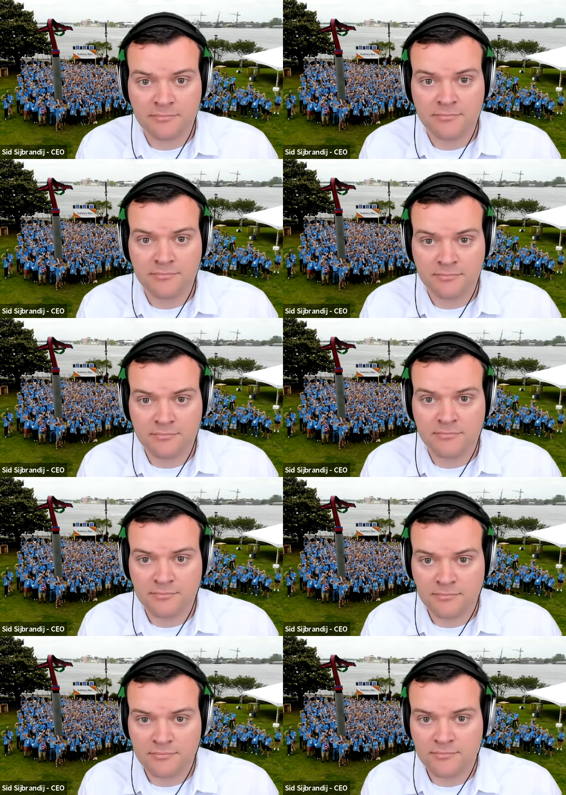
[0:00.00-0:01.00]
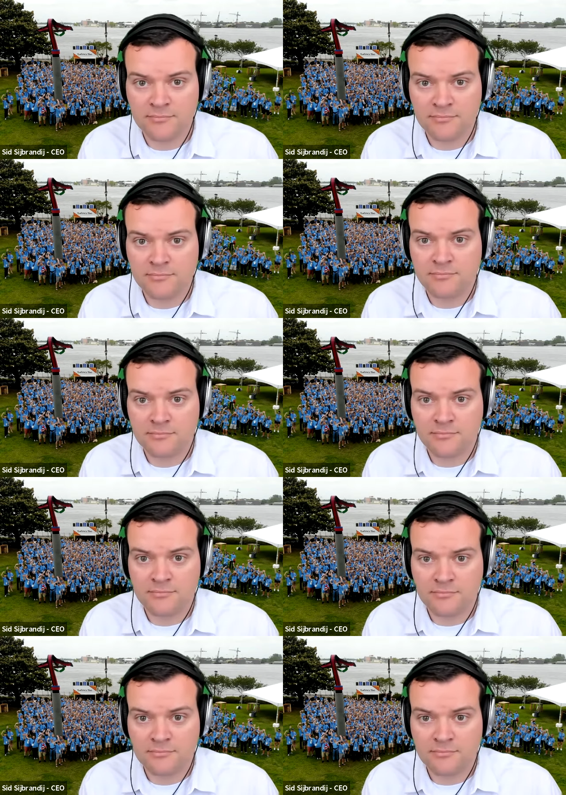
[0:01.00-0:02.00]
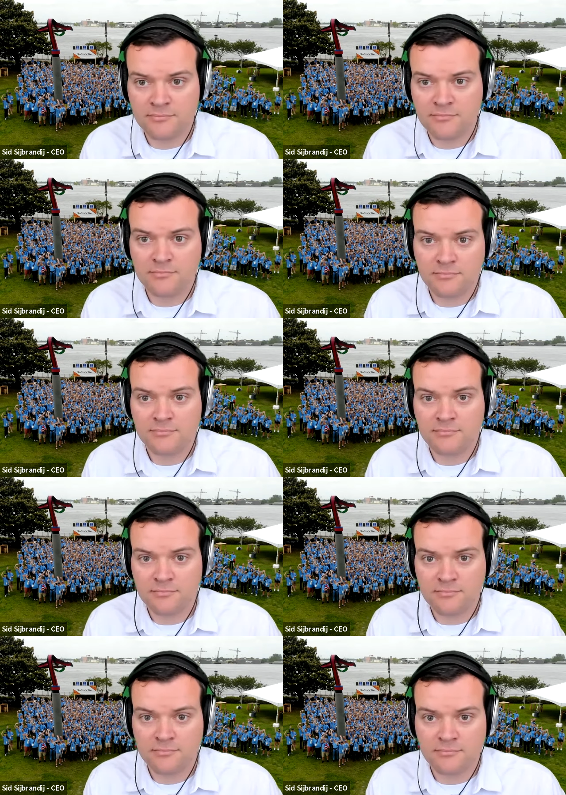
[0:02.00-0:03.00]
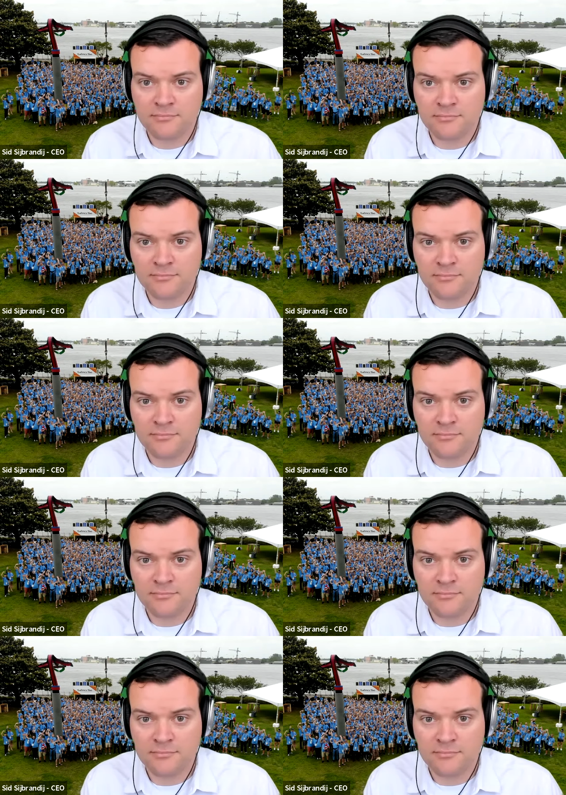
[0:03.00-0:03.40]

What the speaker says: (silence)